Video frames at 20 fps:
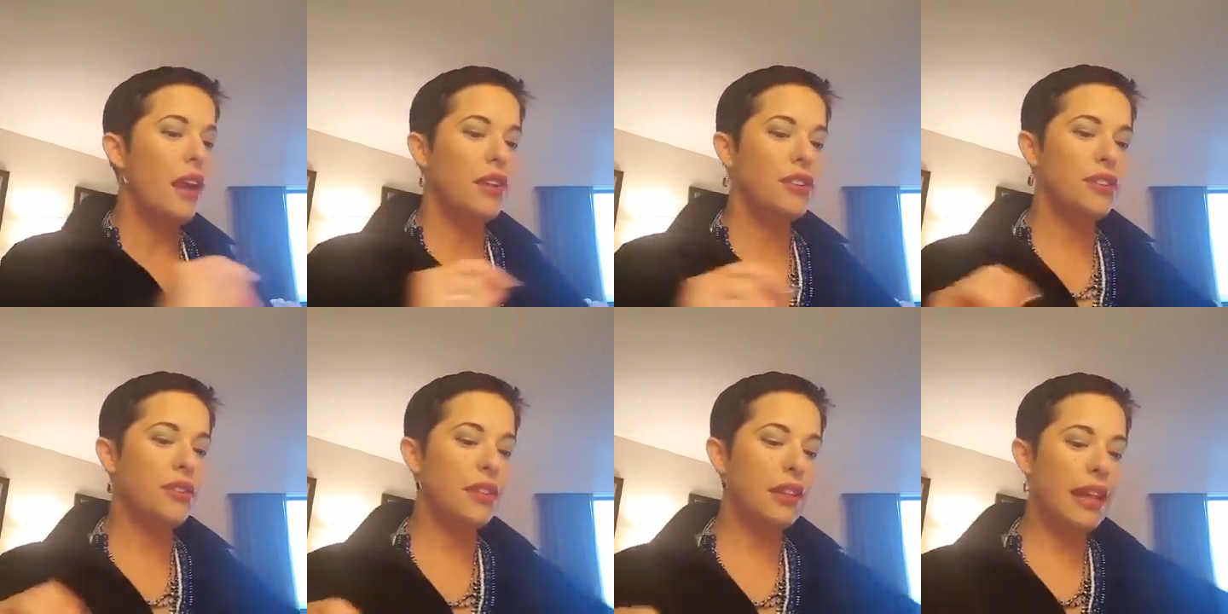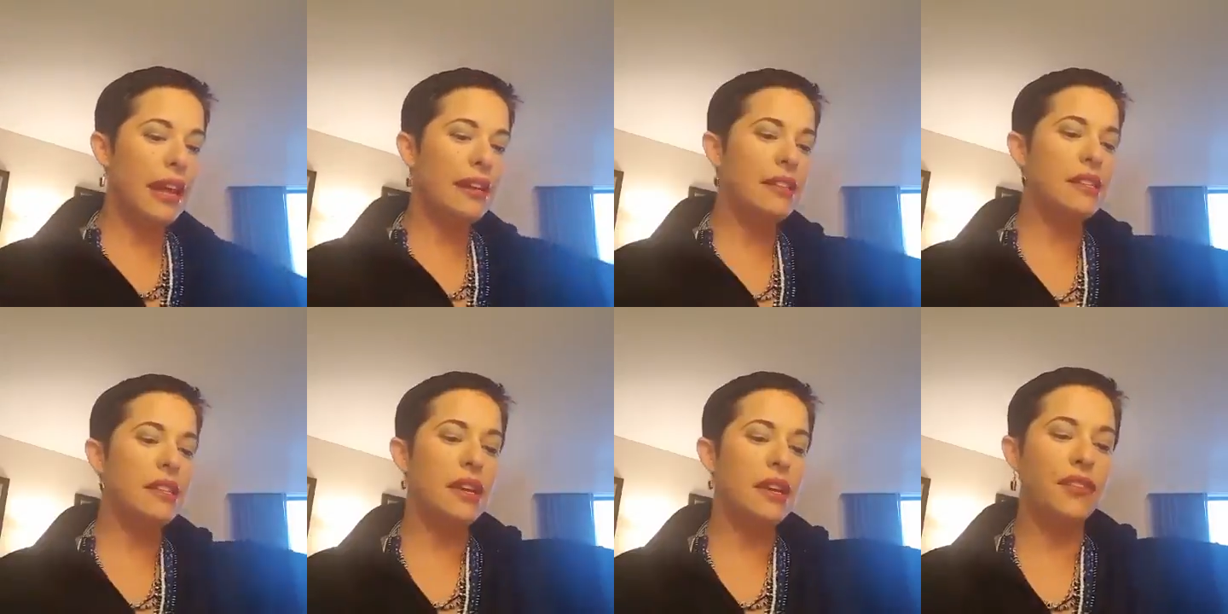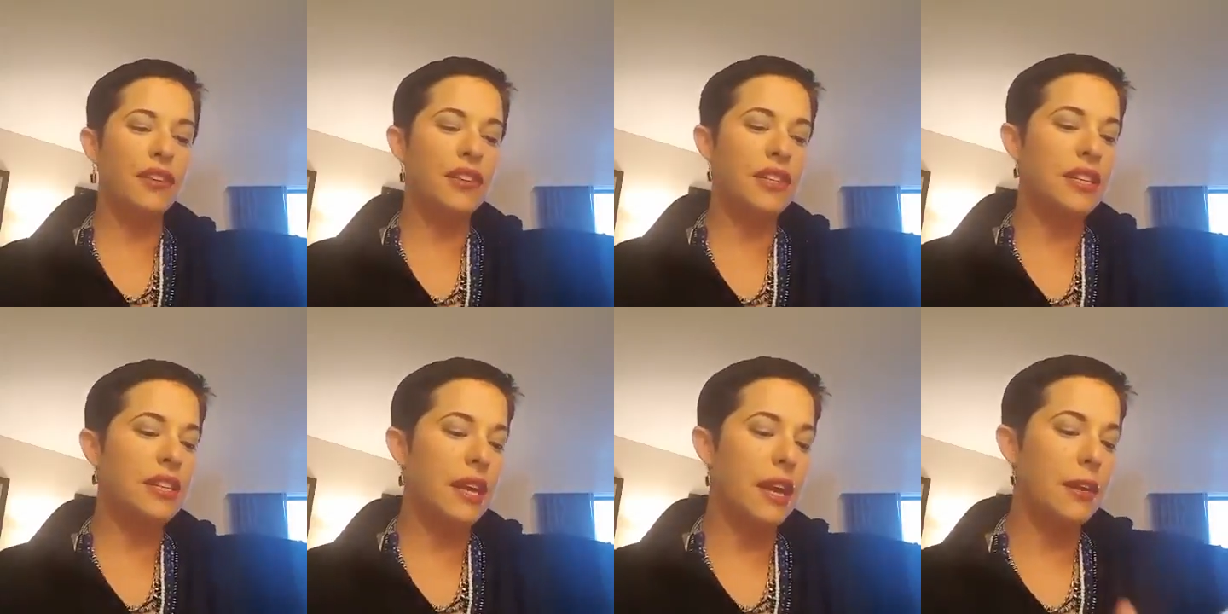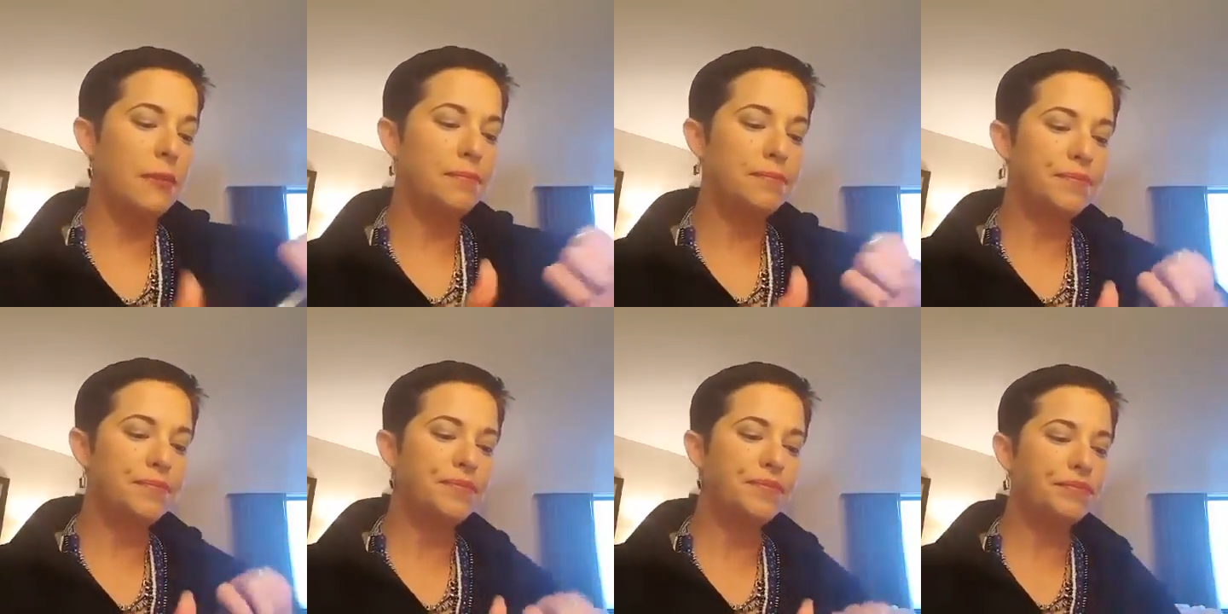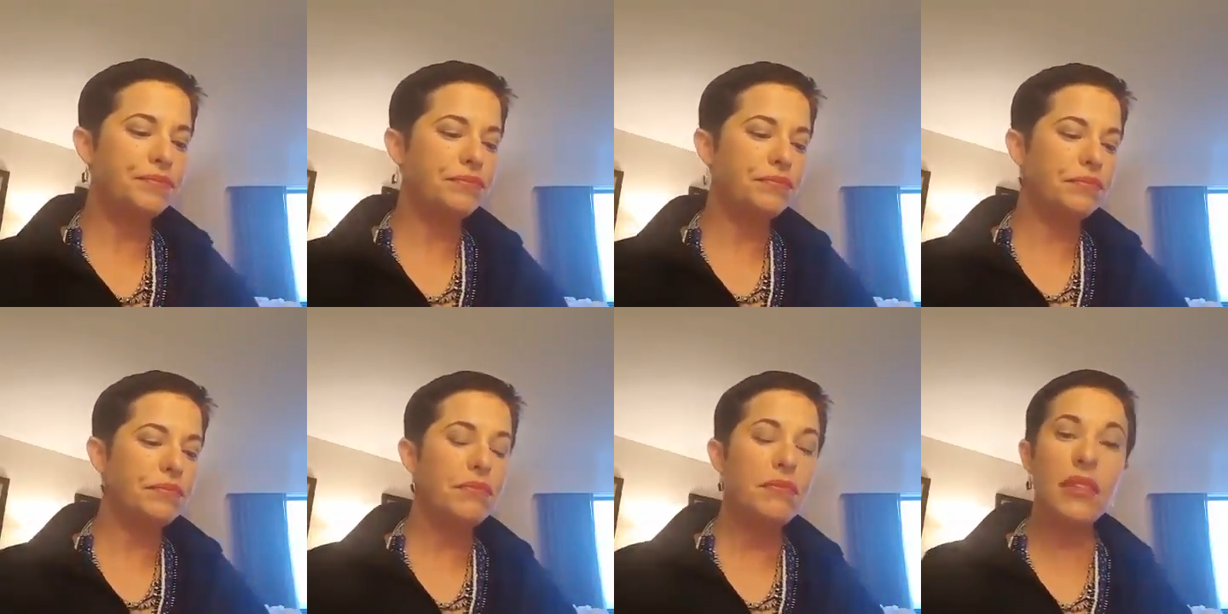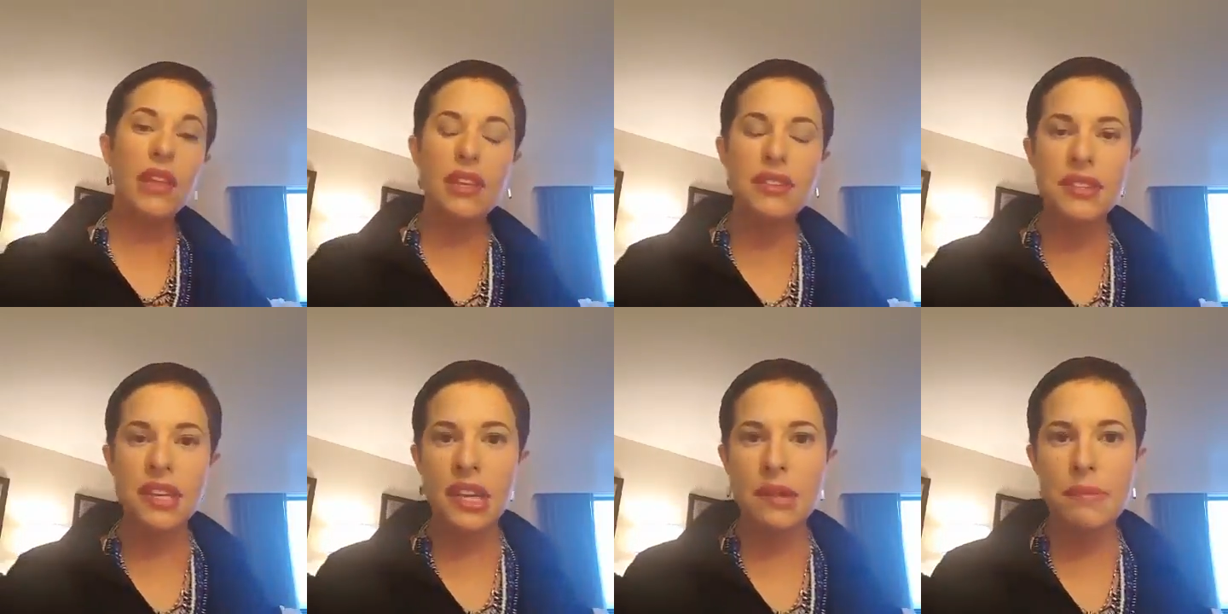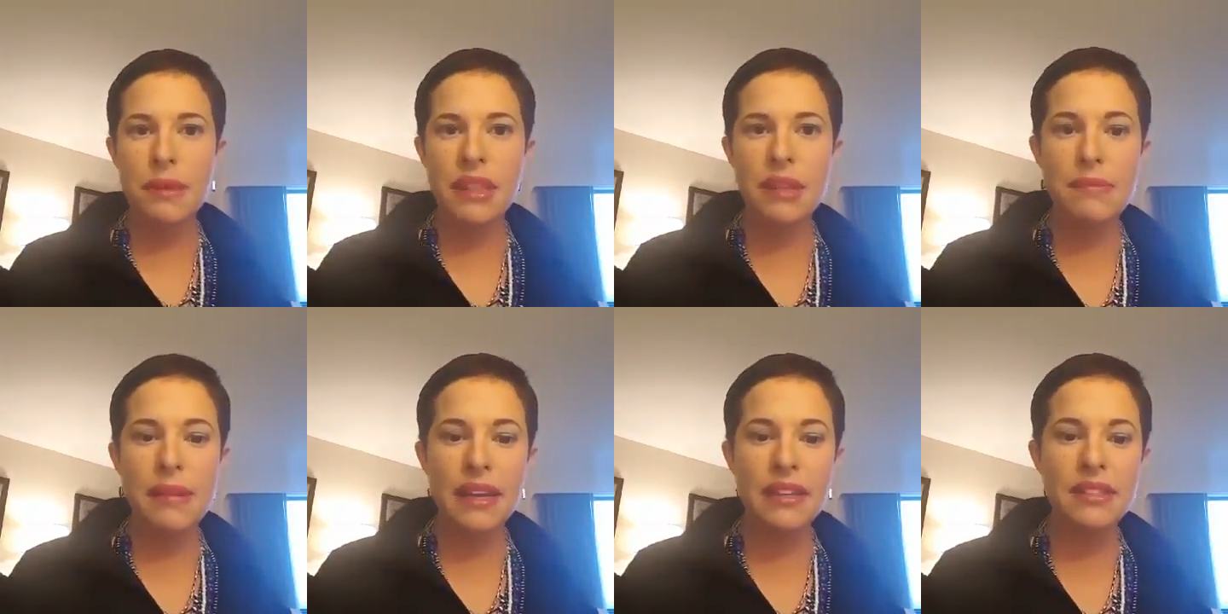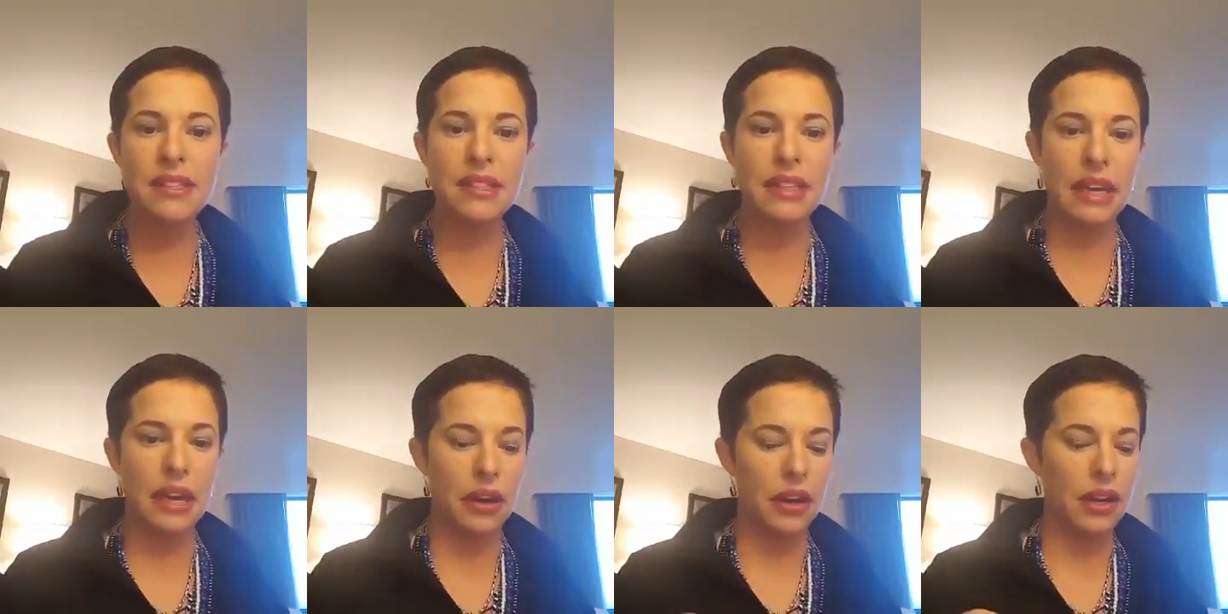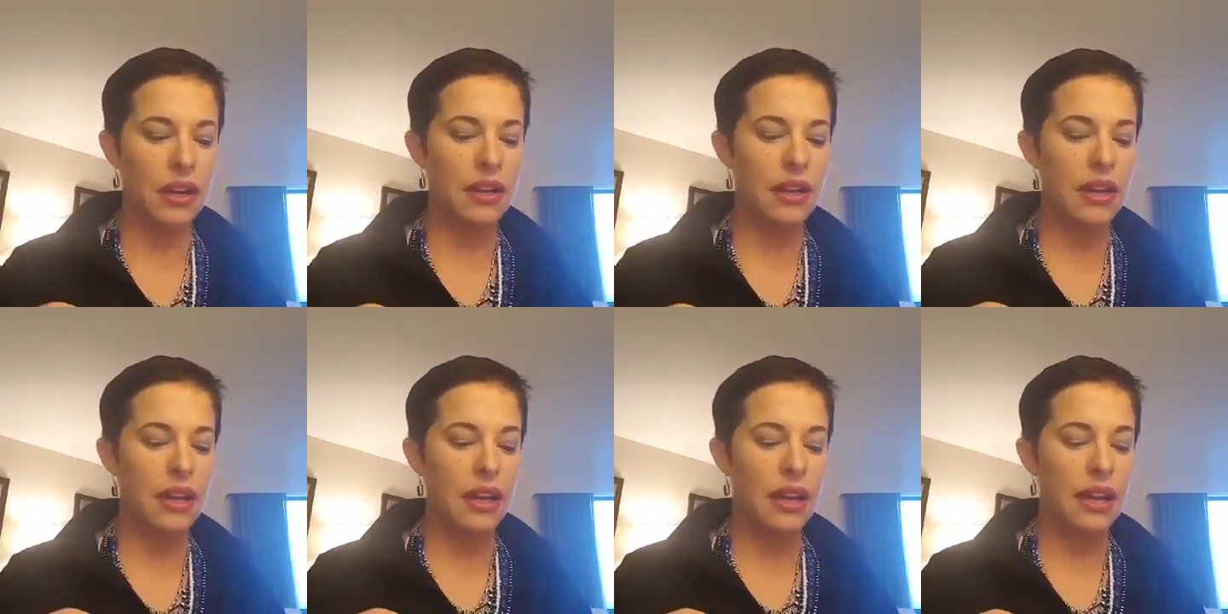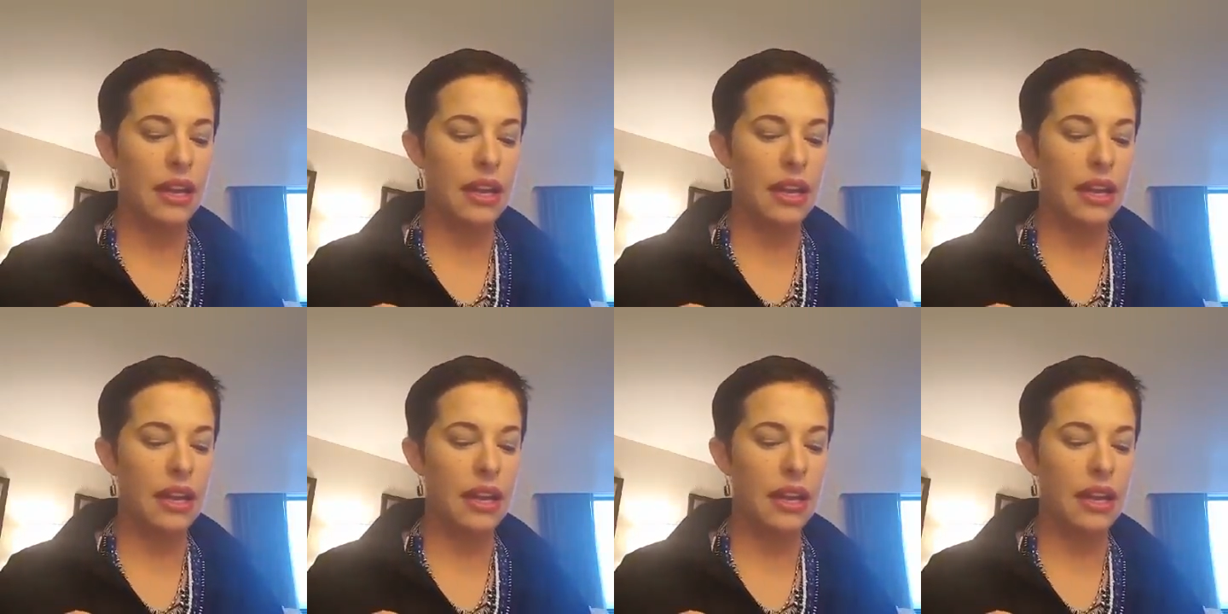So the last thing for today is going to be the mascara,